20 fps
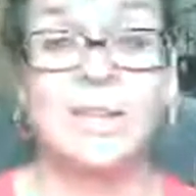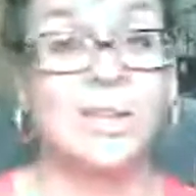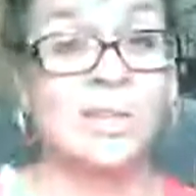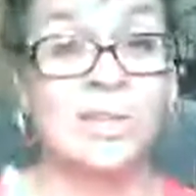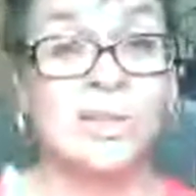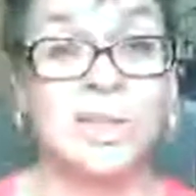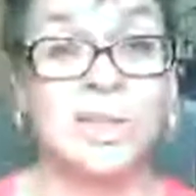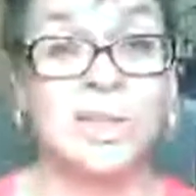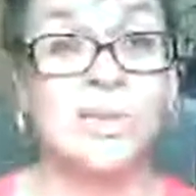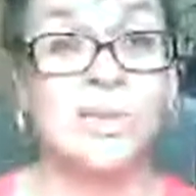
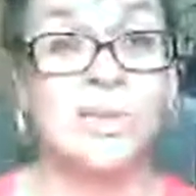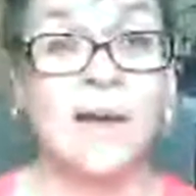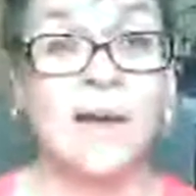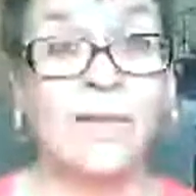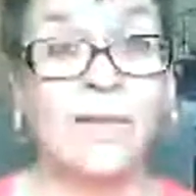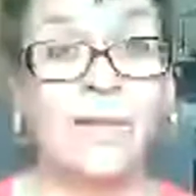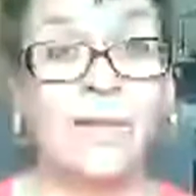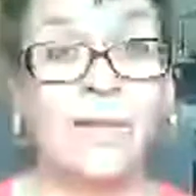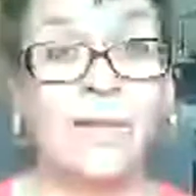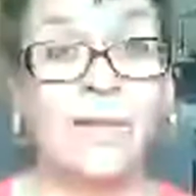There's 2
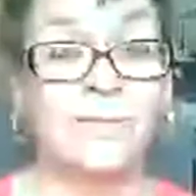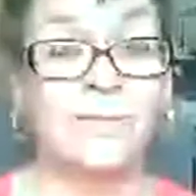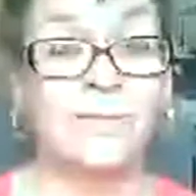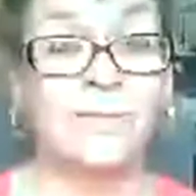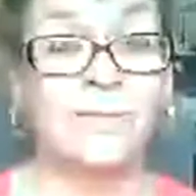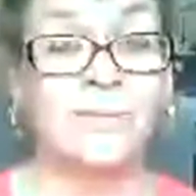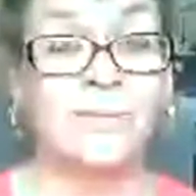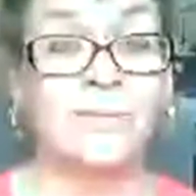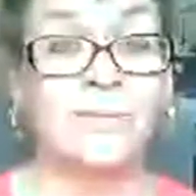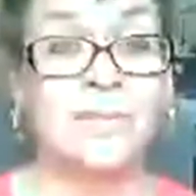others that
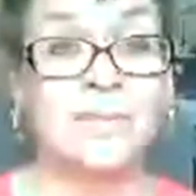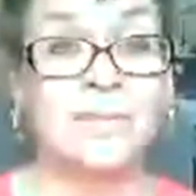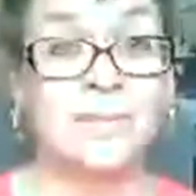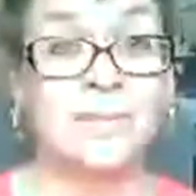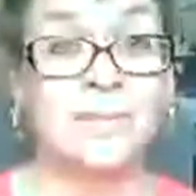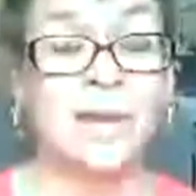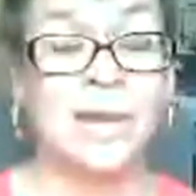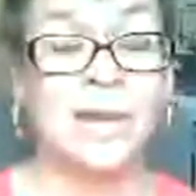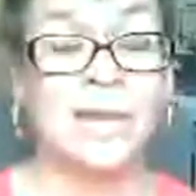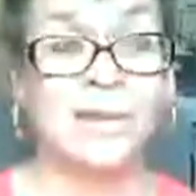I
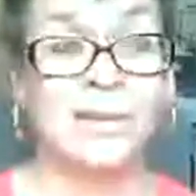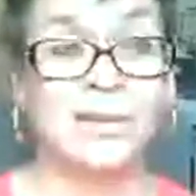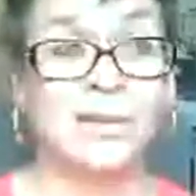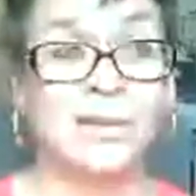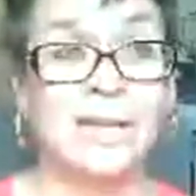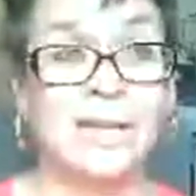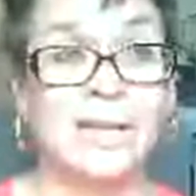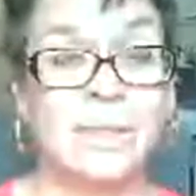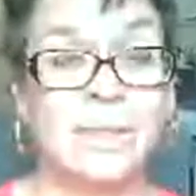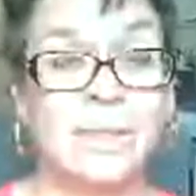visit
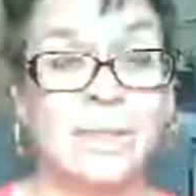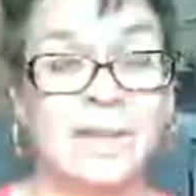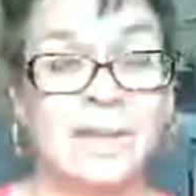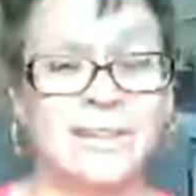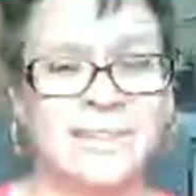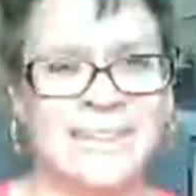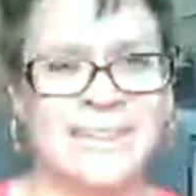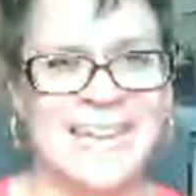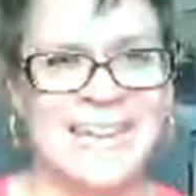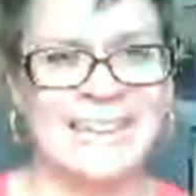regularly, but
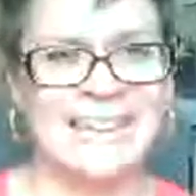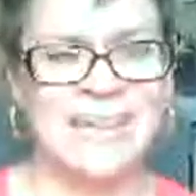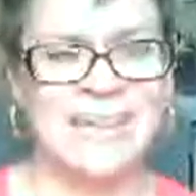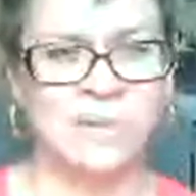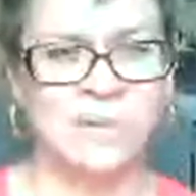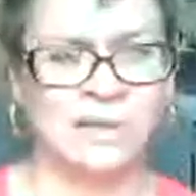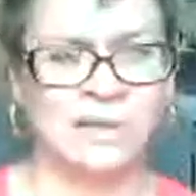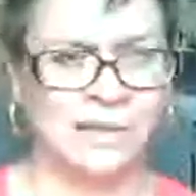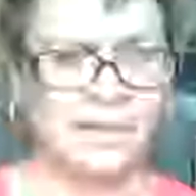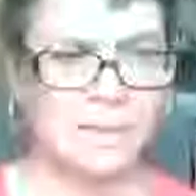apparently not that
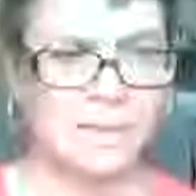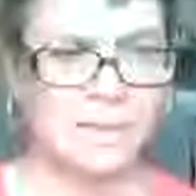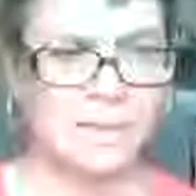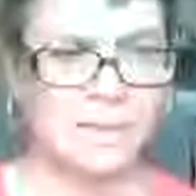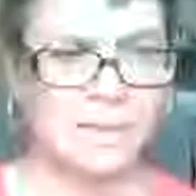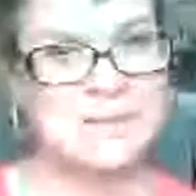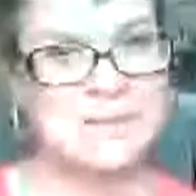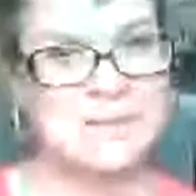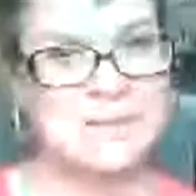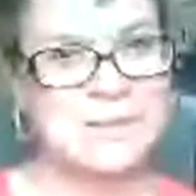regularly
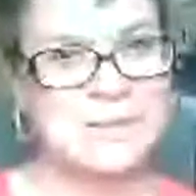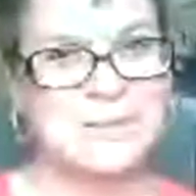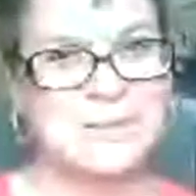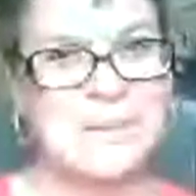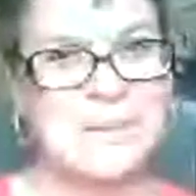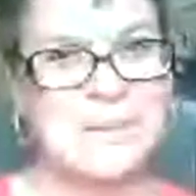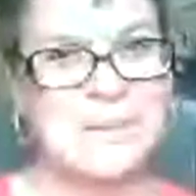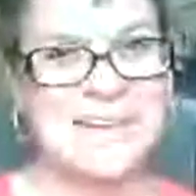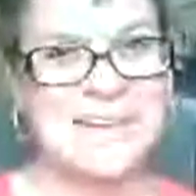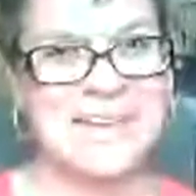because I don't
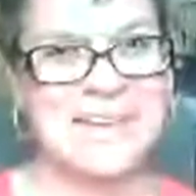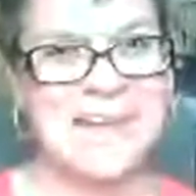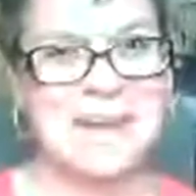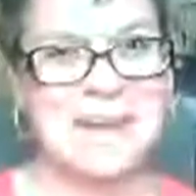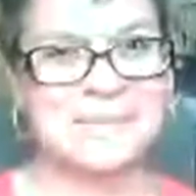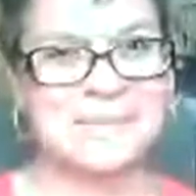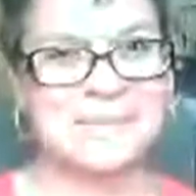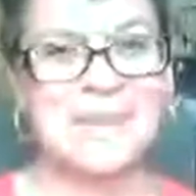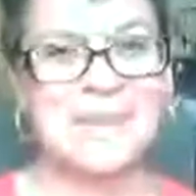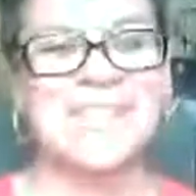remember the
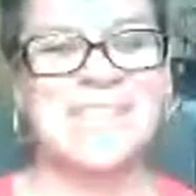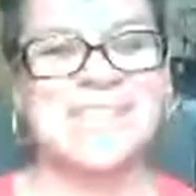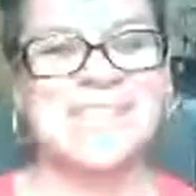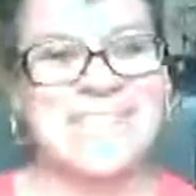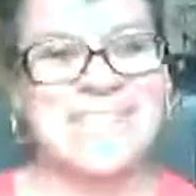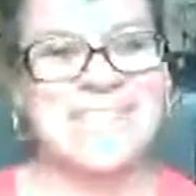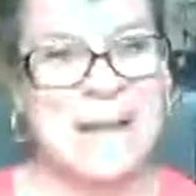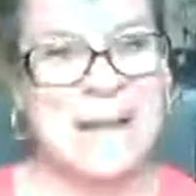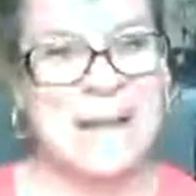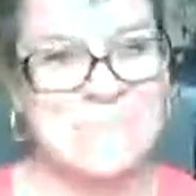names off the
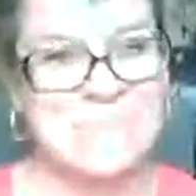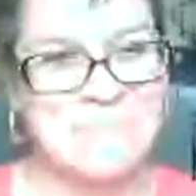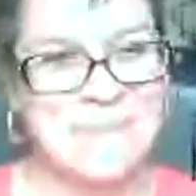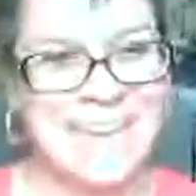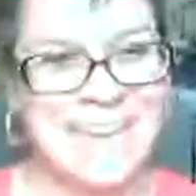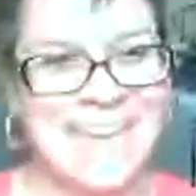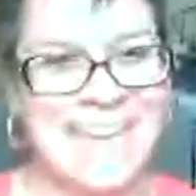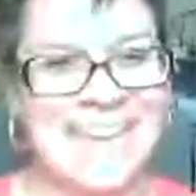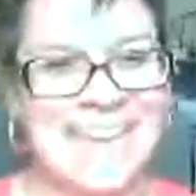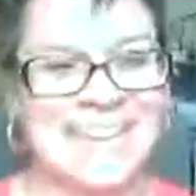top of my
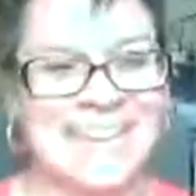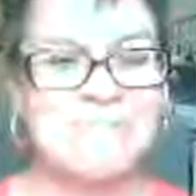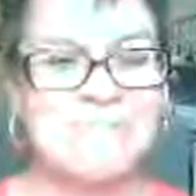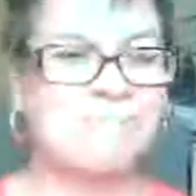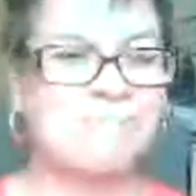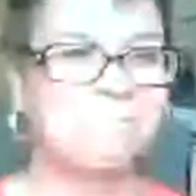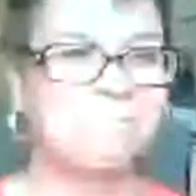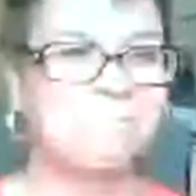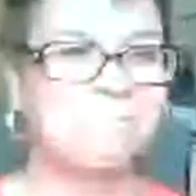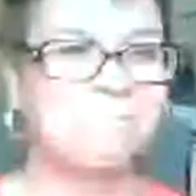head.
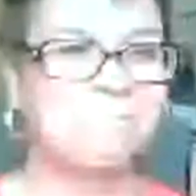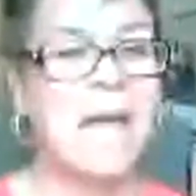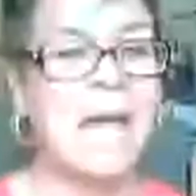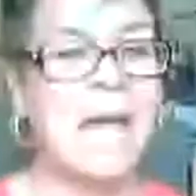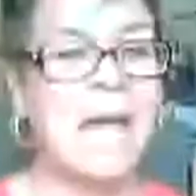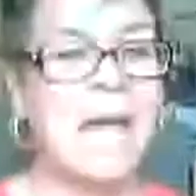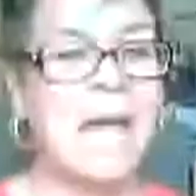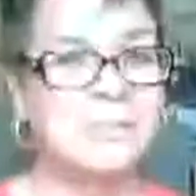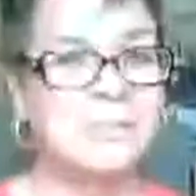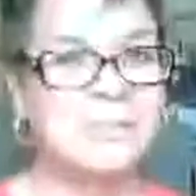
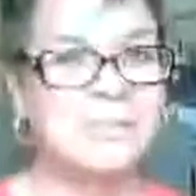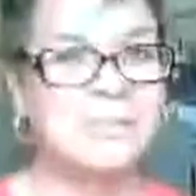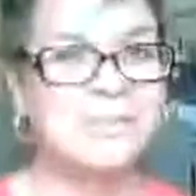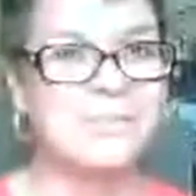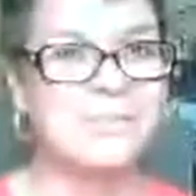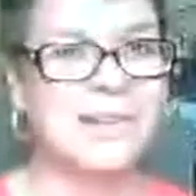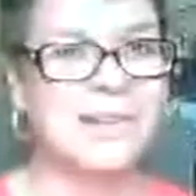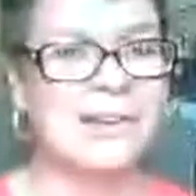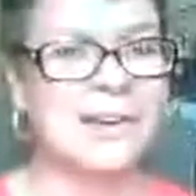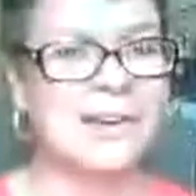I'm so
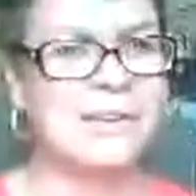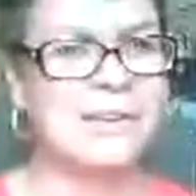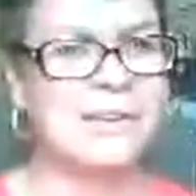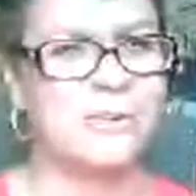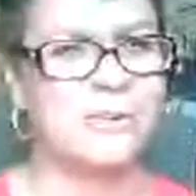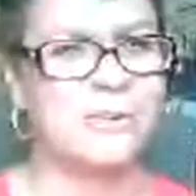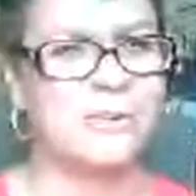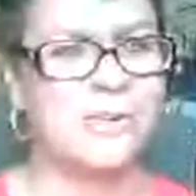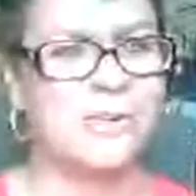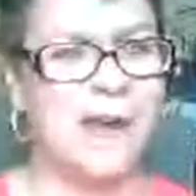sorry if
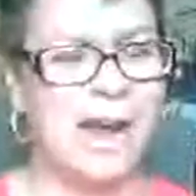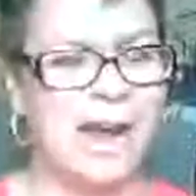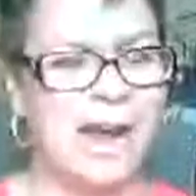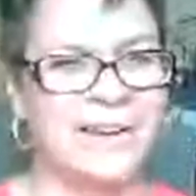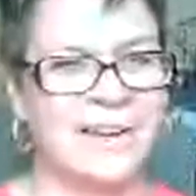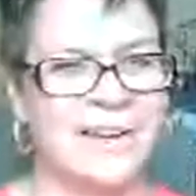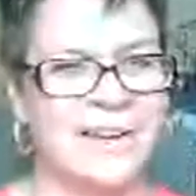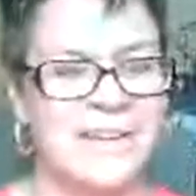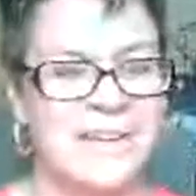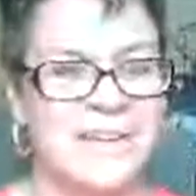you
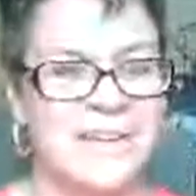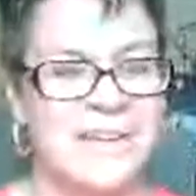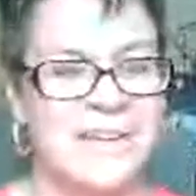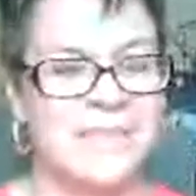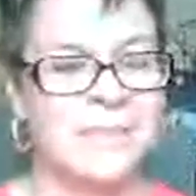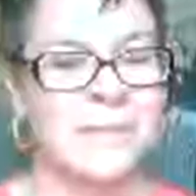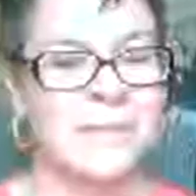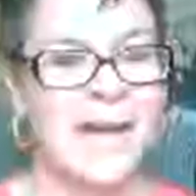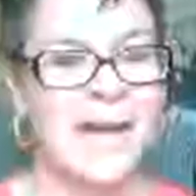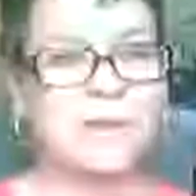are the
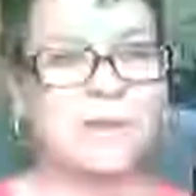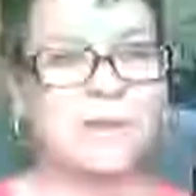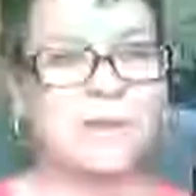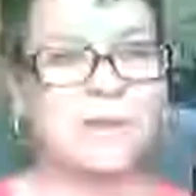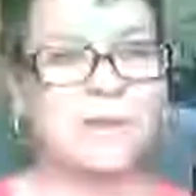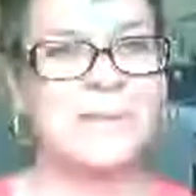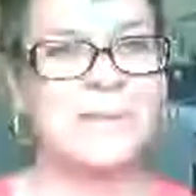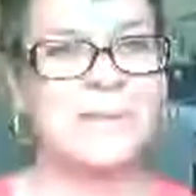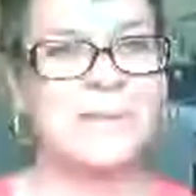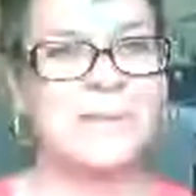
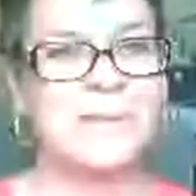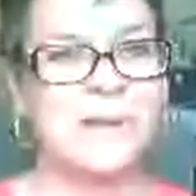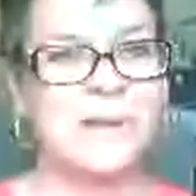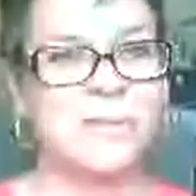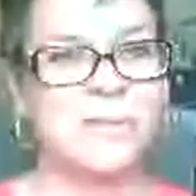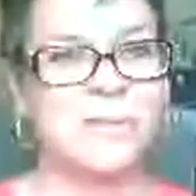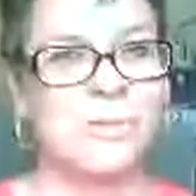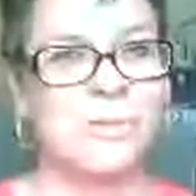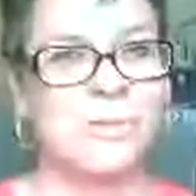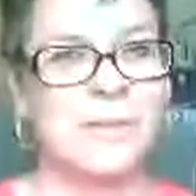moderators from that
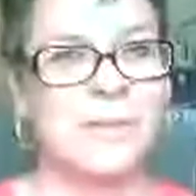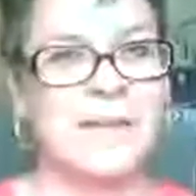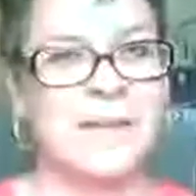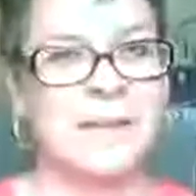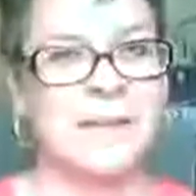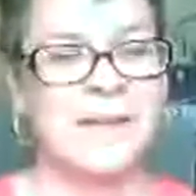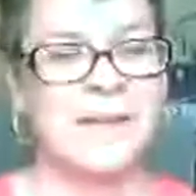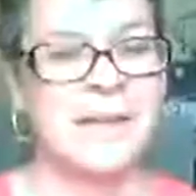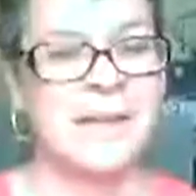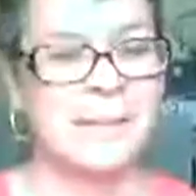group
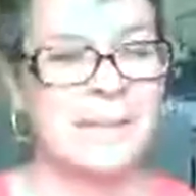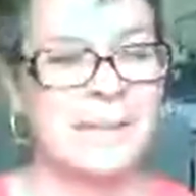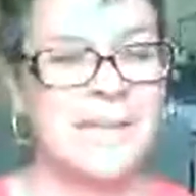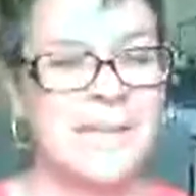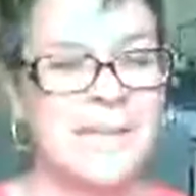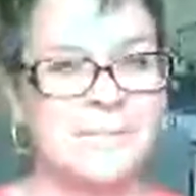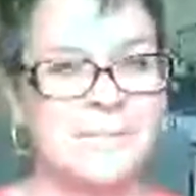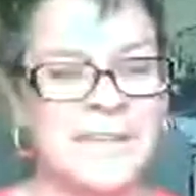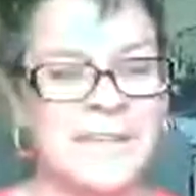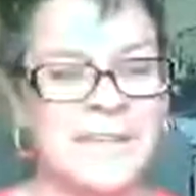and
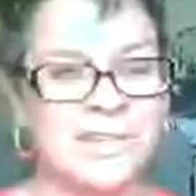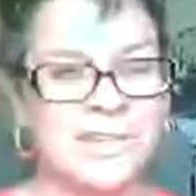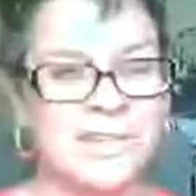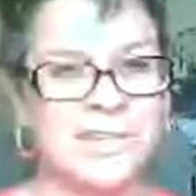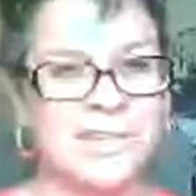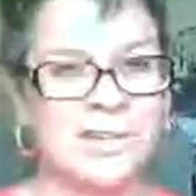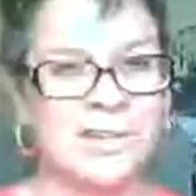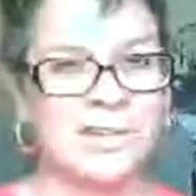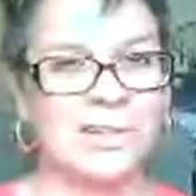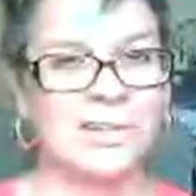page master and
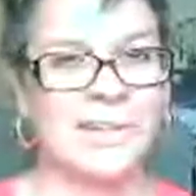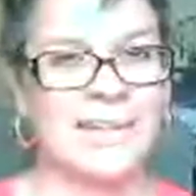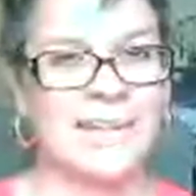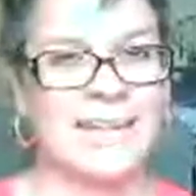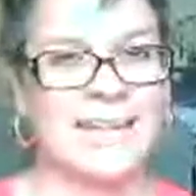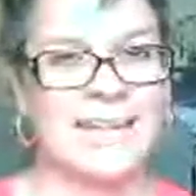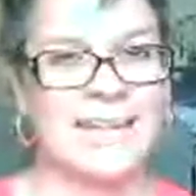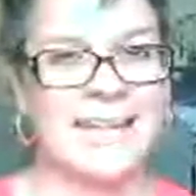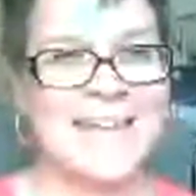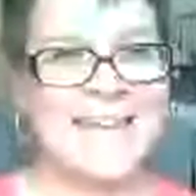you're
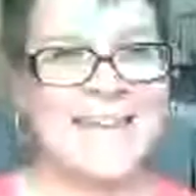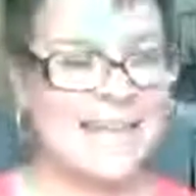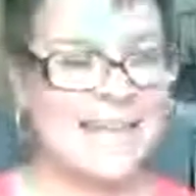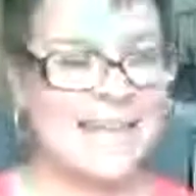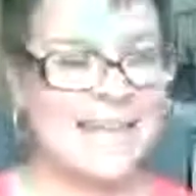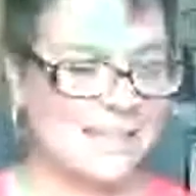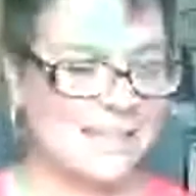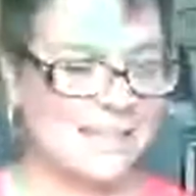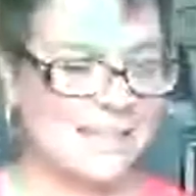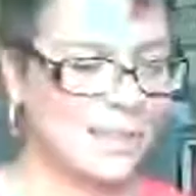looking at
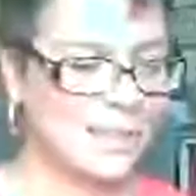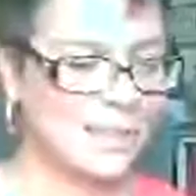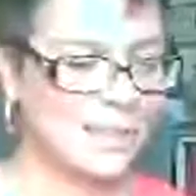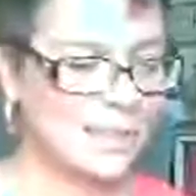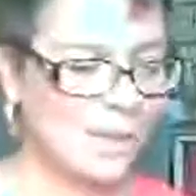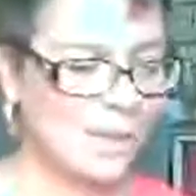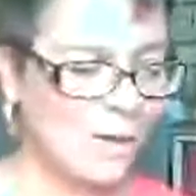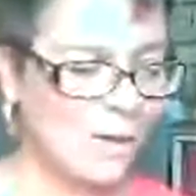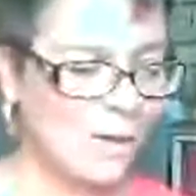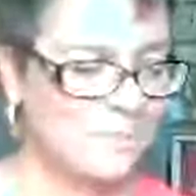this
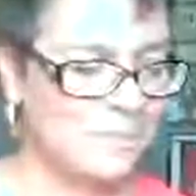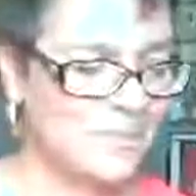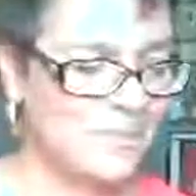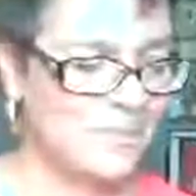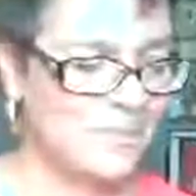video.